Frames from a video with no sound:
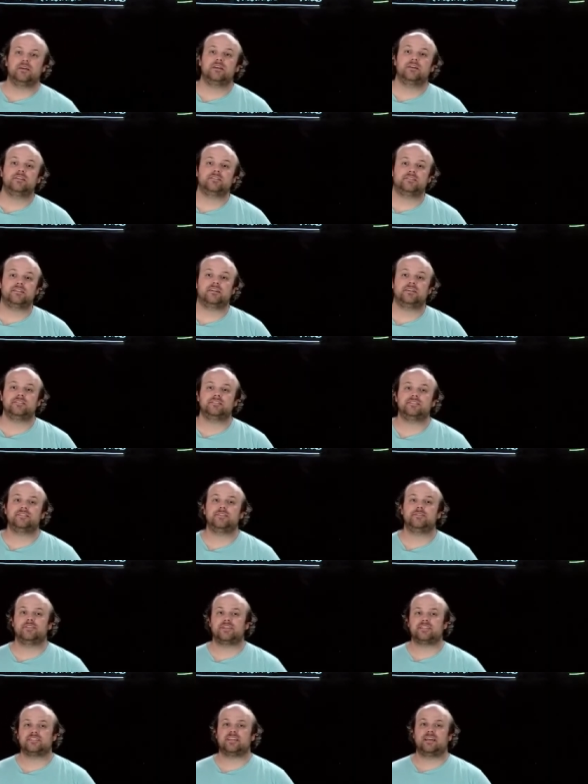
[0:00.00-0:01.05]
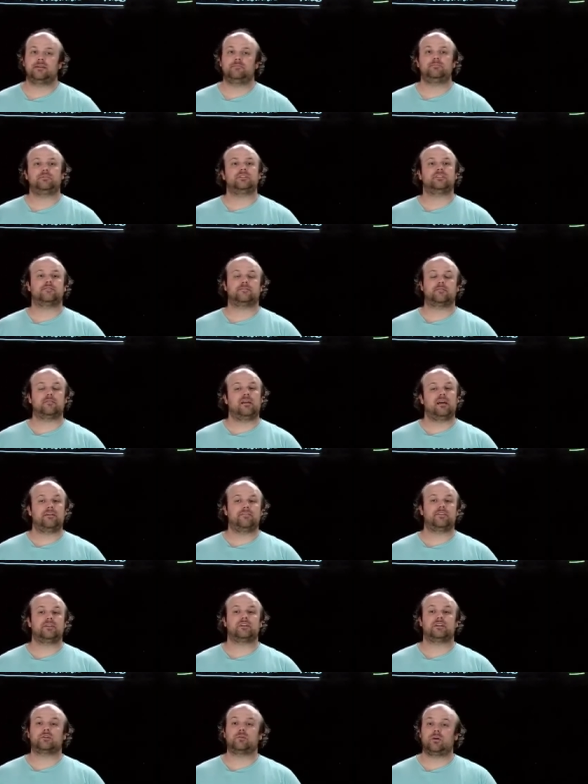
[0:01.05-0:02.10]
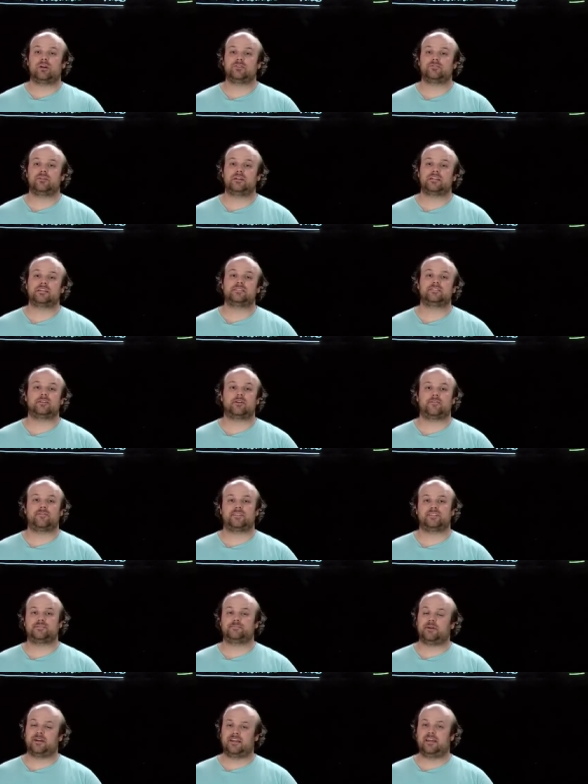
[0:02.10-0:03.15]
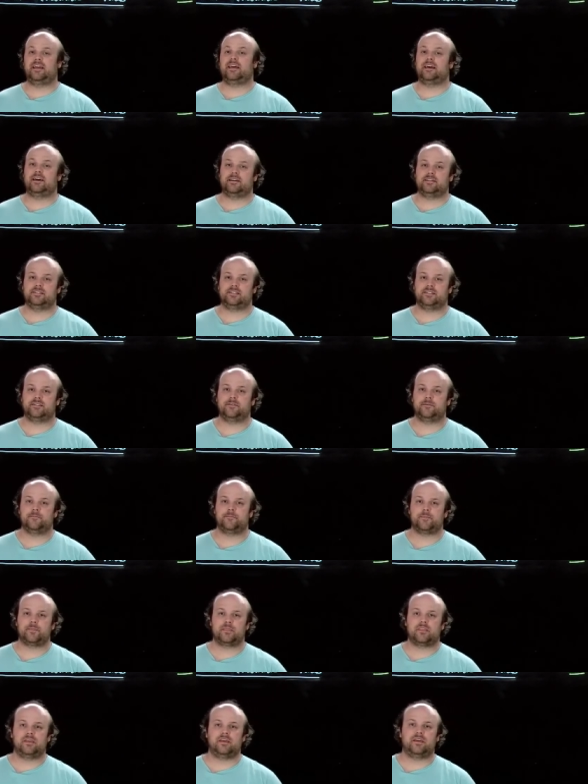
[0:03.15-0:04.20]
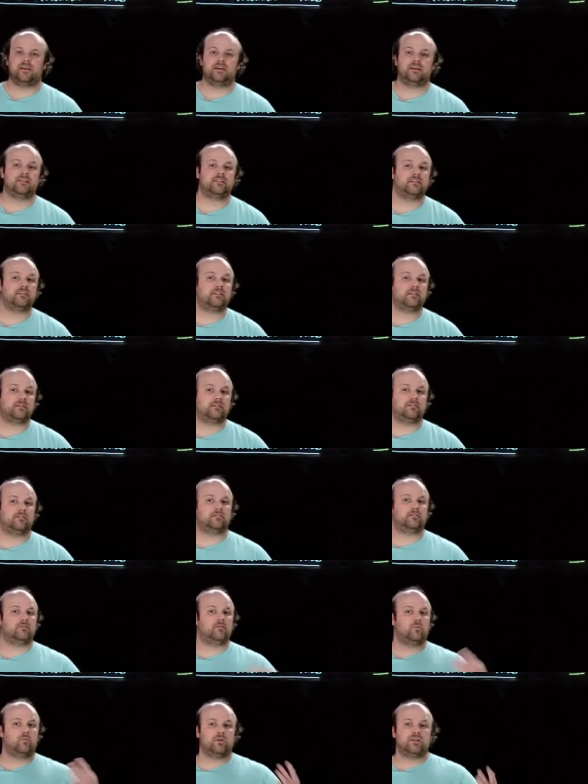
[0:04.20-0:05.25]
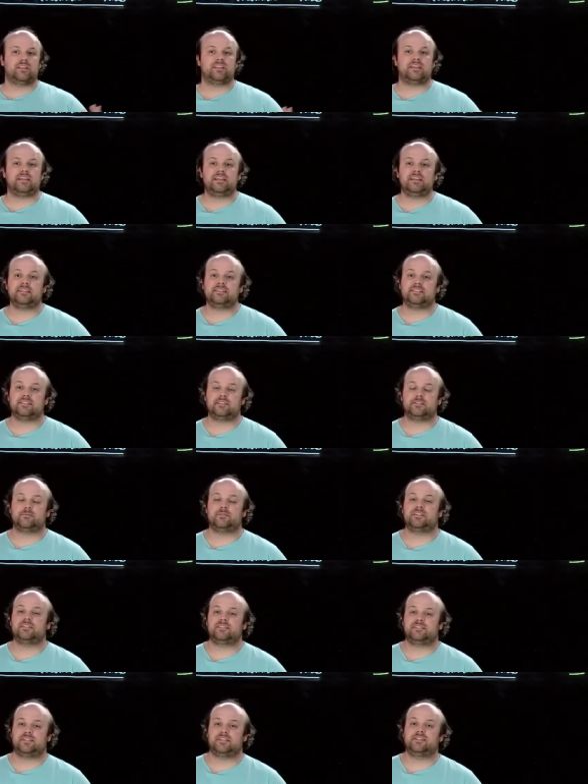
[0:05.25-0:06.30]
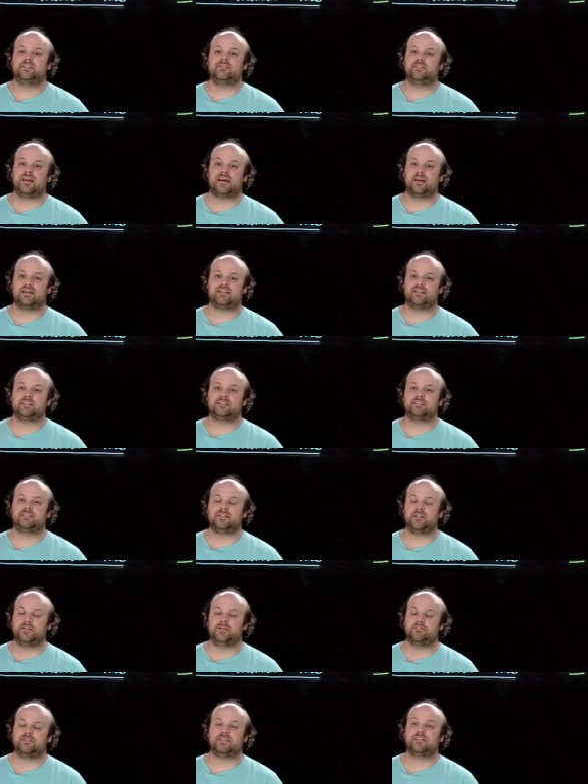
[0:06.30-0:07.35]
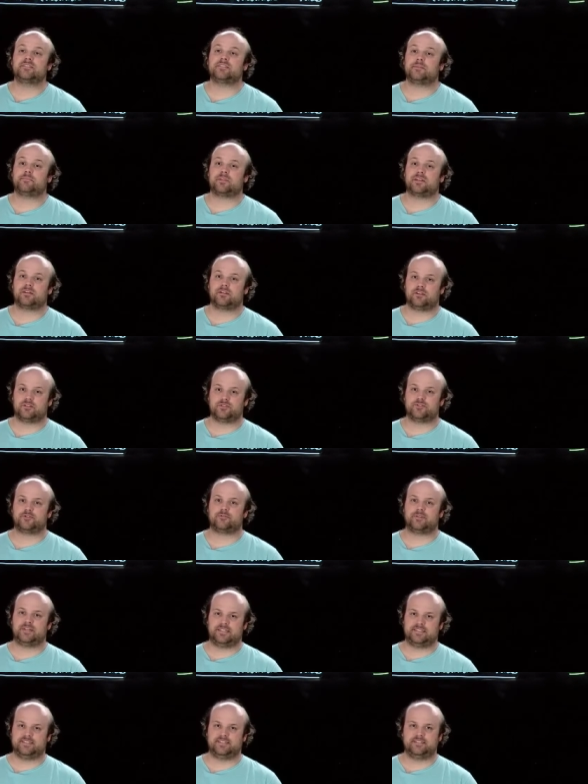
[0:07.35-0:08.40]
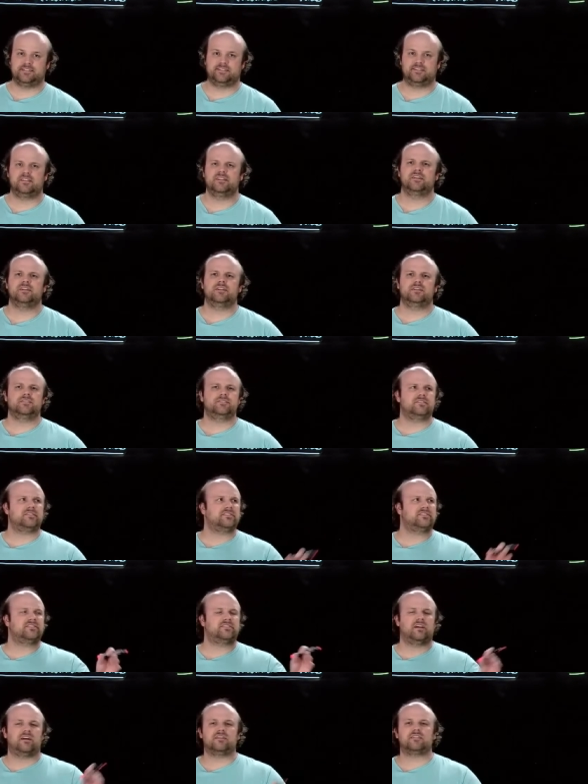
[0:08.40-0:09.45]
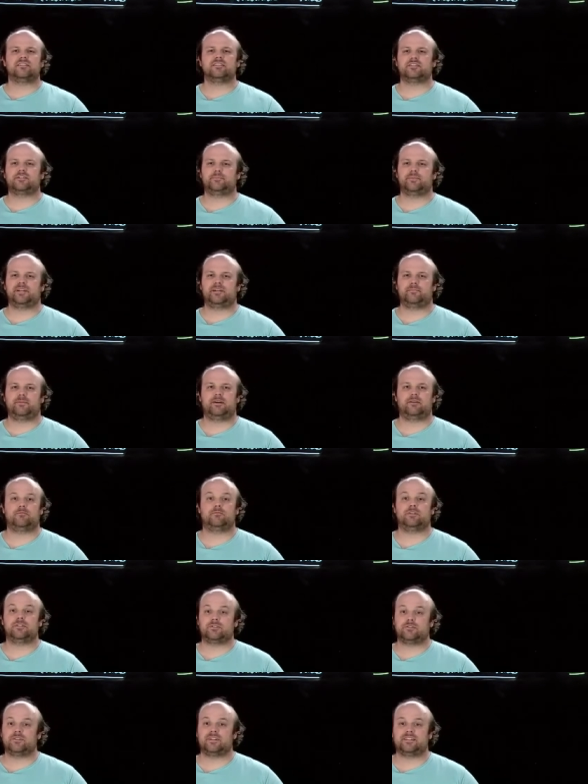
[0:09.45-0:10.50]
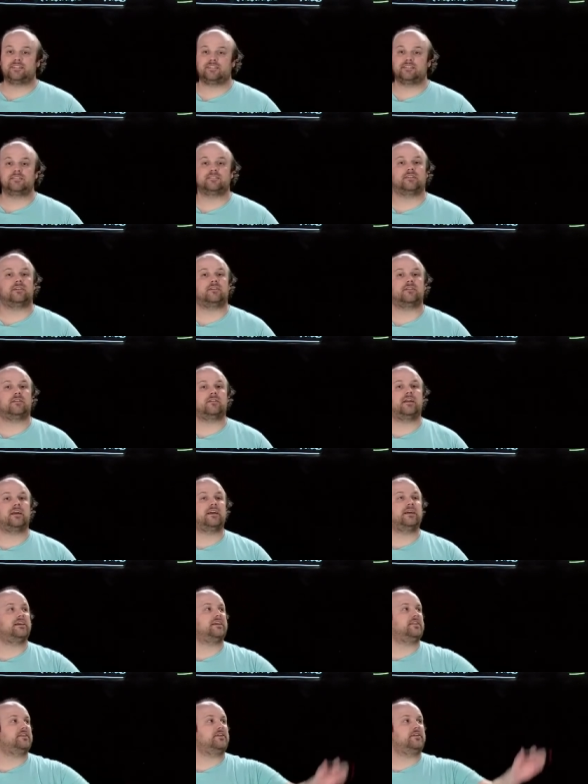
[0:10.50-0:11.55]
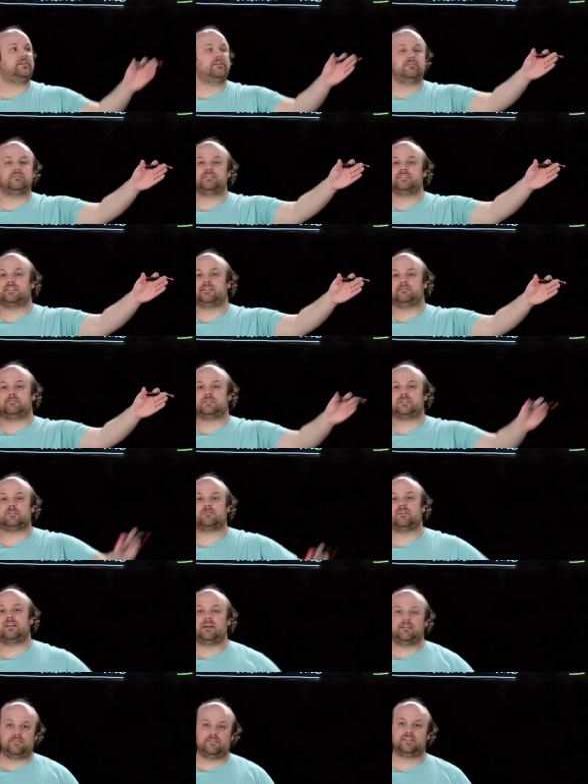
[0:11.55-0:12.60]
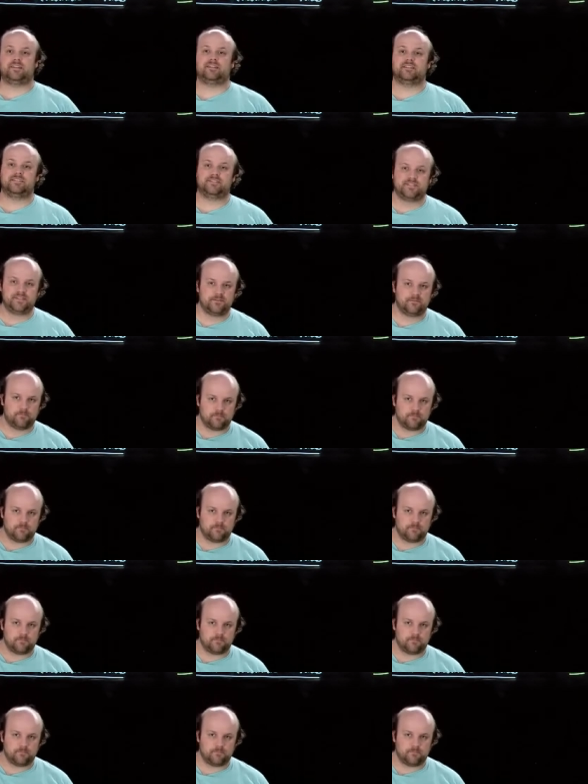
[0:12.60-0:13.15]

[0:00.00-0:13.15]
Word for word: so now let's do an example of graphing a quadratic surface by hand. And one of the easiest ways to do that is using something called traces. So let's talk a little bit about what traces are and use them to graph this.